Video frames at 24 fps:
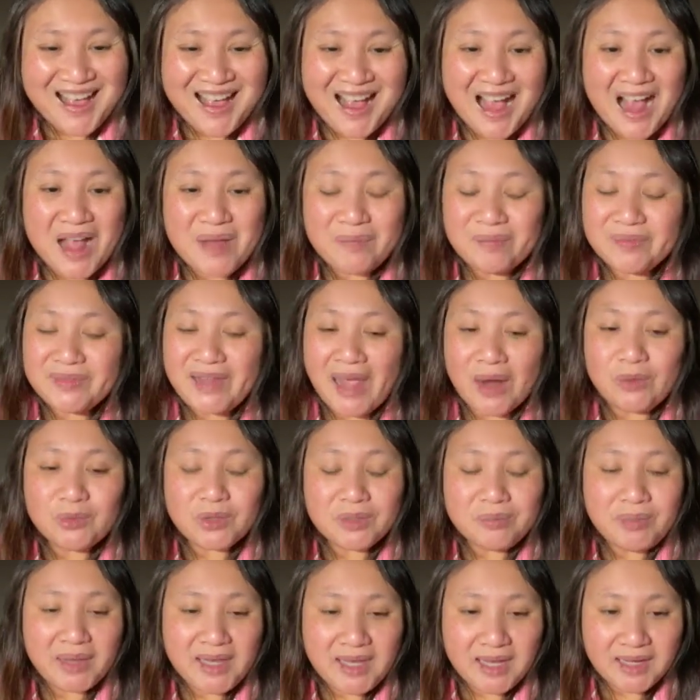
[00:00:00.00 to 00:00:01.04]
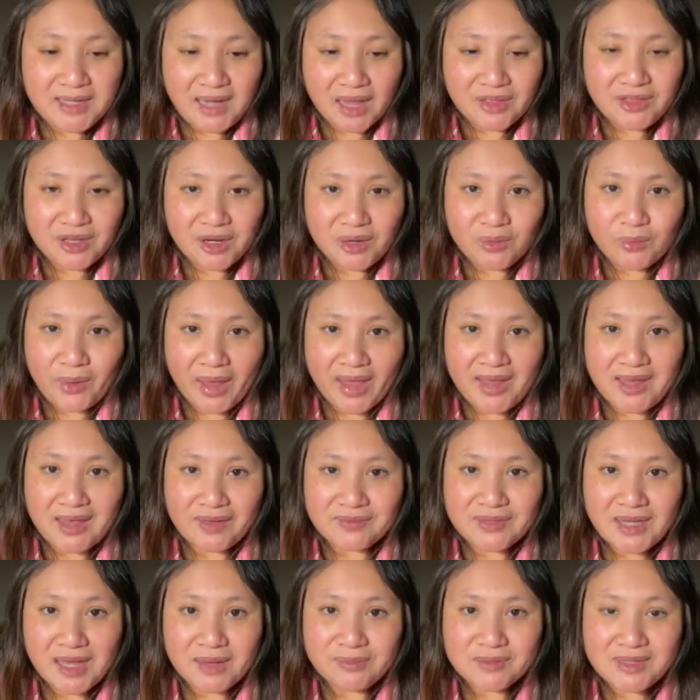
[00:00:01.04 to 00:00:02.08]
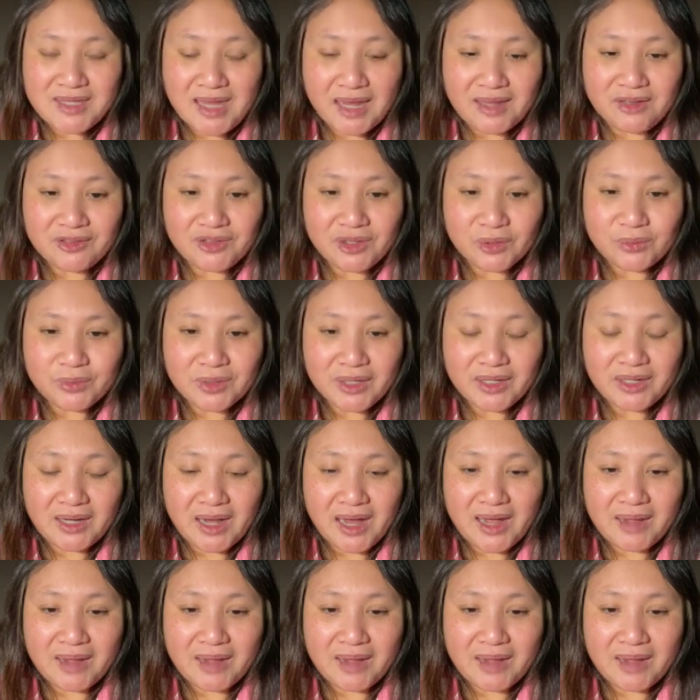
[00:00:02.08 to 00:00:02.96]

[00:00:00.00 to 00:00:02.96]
That would be another way of saying the word